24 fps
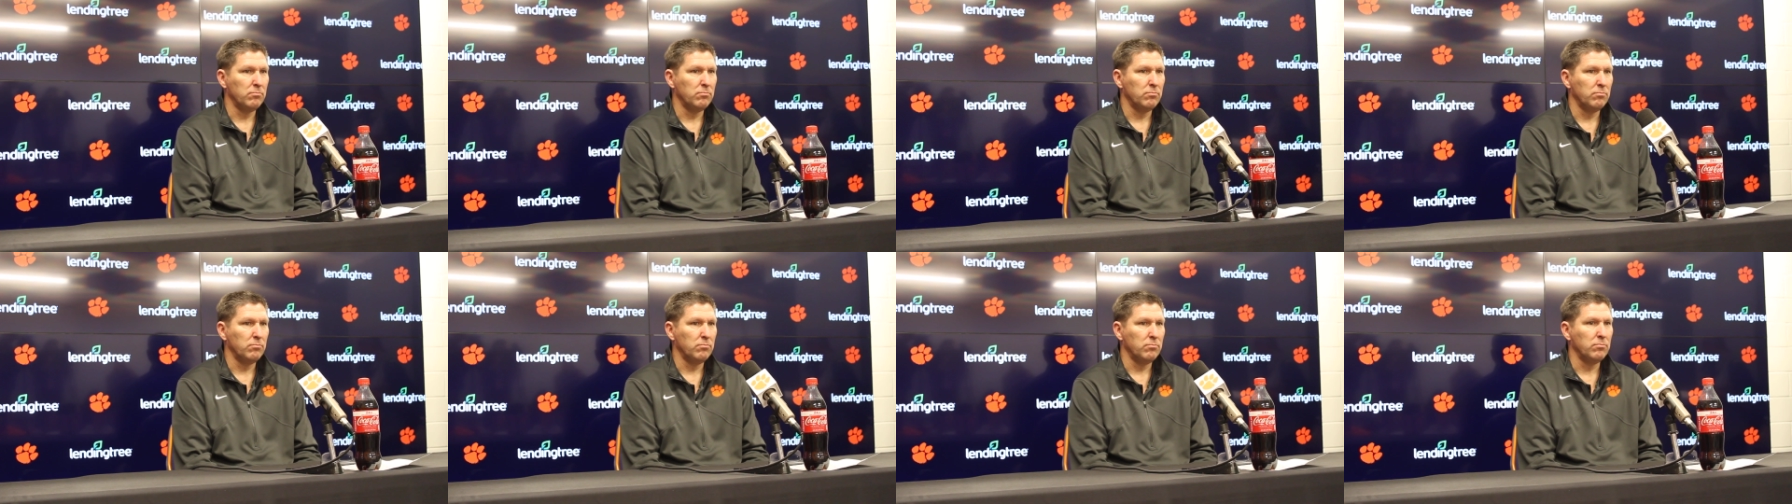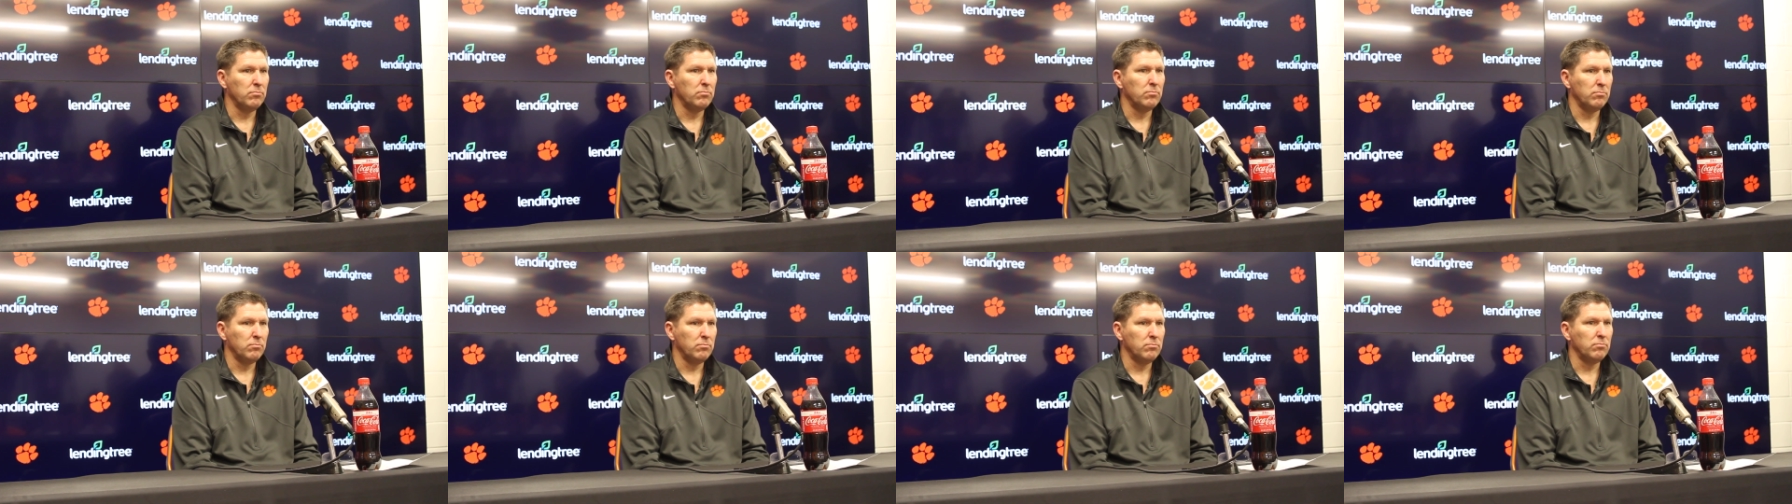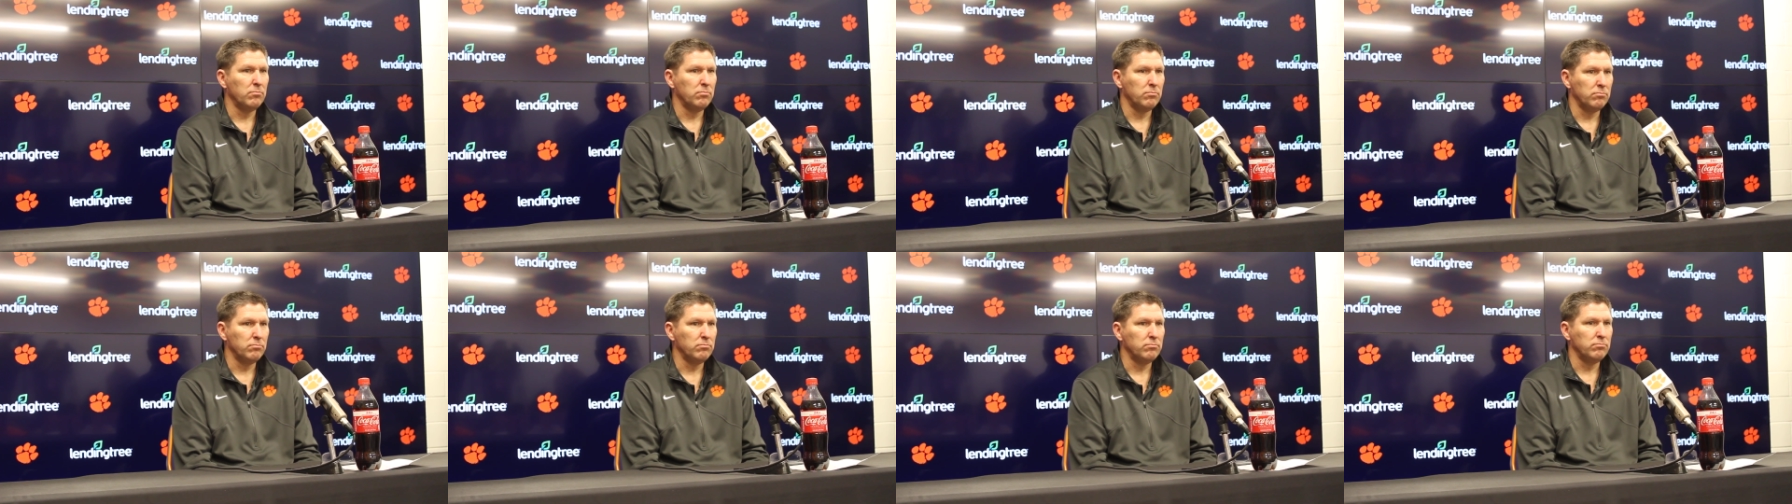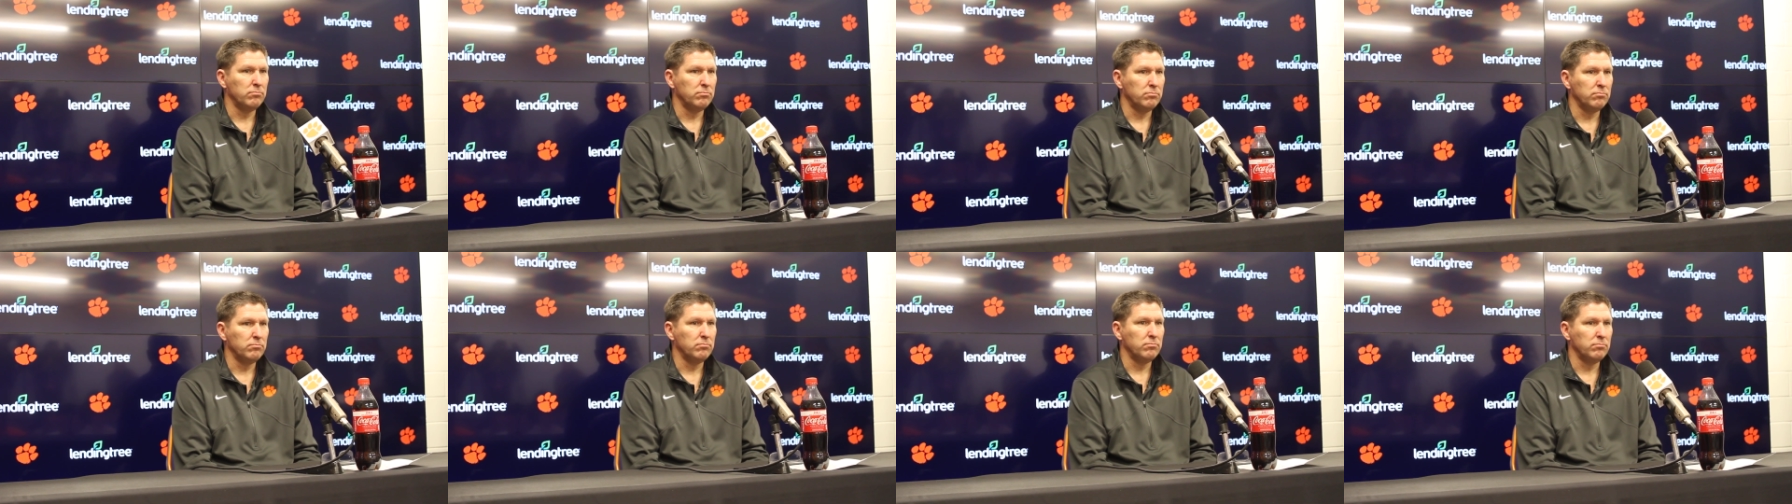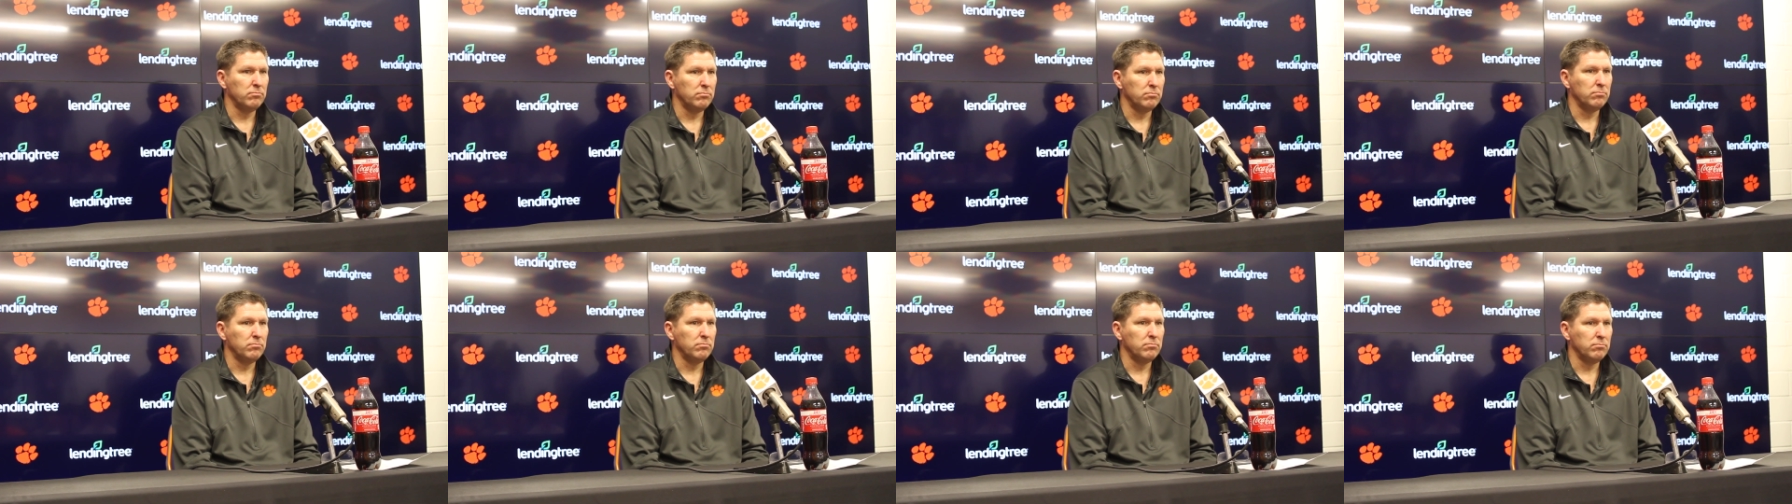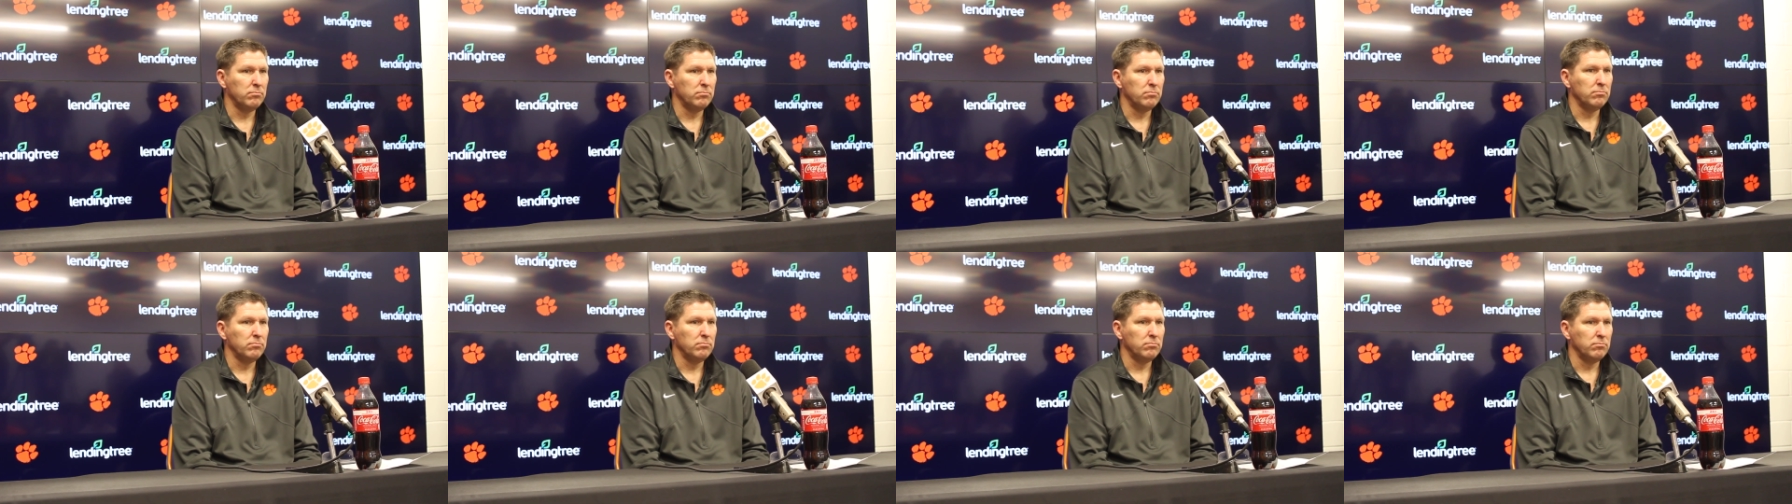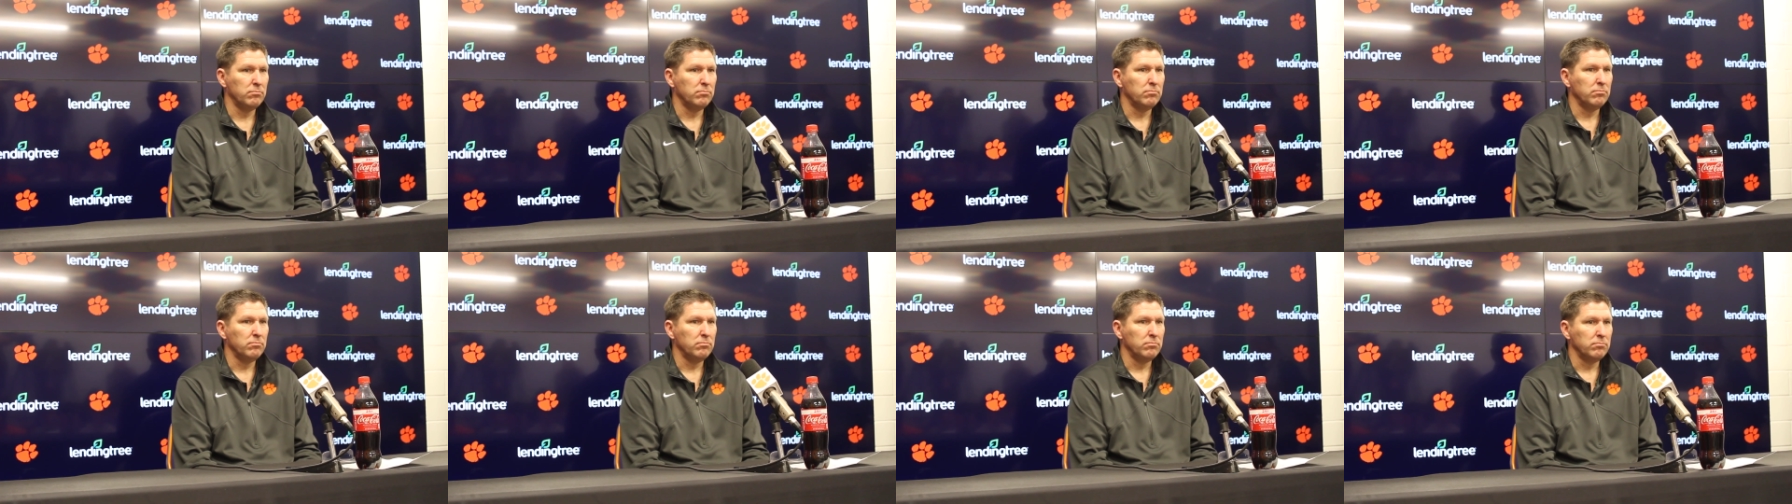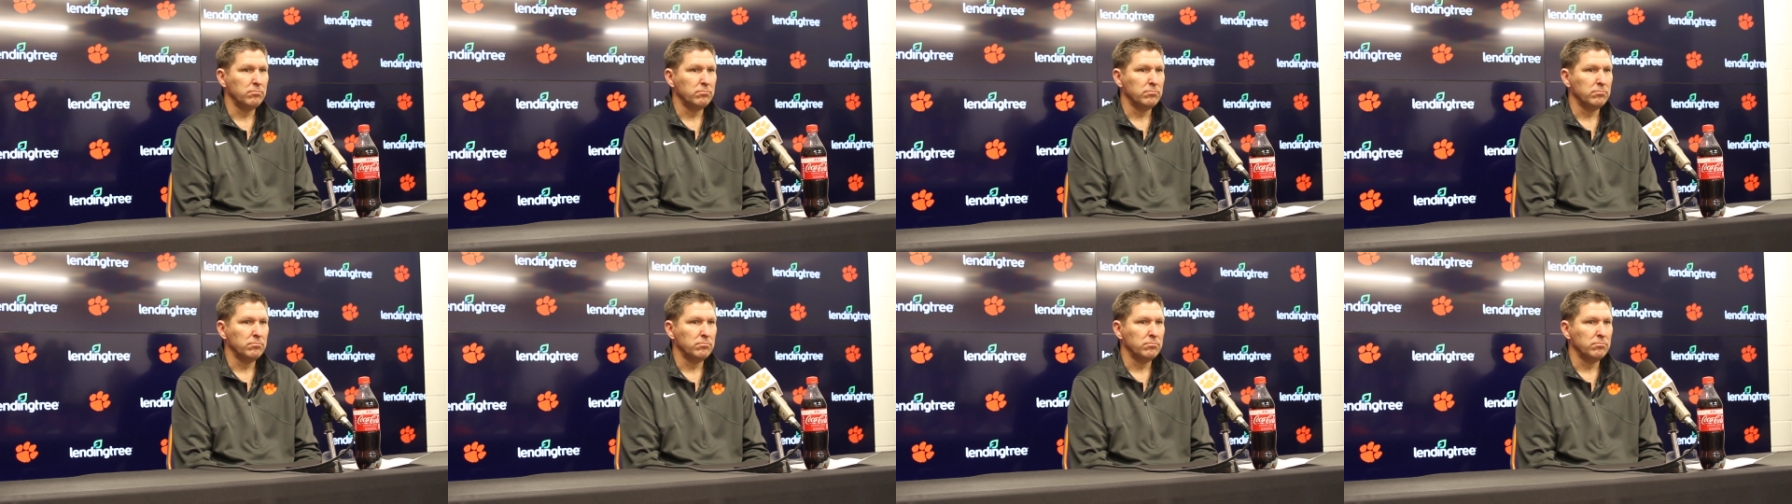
Tyson had seven shots. Were they denying?